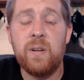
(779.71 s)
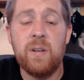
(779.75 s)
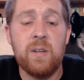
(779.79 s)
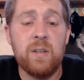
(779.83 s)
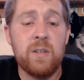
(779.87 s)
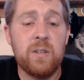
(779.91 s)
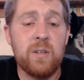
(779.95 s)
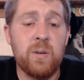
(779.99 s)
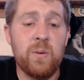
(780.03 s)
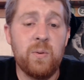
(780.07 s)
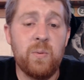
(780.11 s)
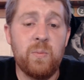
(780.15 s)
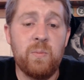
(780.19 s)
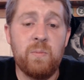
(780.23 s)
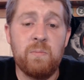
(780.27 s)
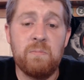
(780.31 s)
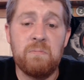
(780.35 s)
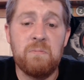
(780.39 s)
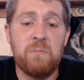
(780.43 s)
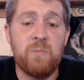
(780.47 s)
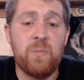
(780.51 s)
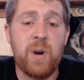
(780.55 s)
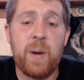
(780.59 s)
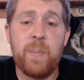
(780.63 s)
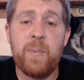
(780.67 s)
So
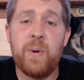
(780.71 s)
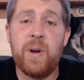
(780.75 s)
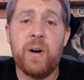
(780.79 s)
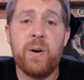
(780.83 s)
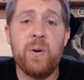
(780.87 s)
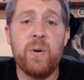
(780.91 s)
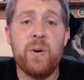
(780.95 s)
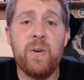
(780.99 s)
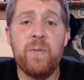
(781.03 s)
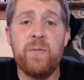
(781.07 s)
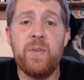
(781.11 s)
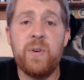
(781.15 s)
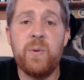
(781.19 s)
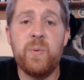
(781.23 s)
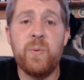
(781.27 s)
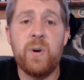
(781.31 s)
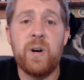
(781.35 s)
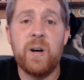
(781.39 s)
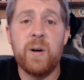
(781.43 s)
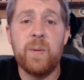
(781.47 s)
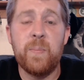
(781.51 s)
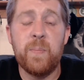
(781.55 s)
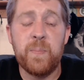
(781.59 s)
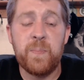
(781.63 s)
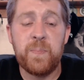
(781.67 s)
wrap it however you
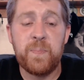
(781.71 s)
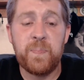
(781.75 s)
want.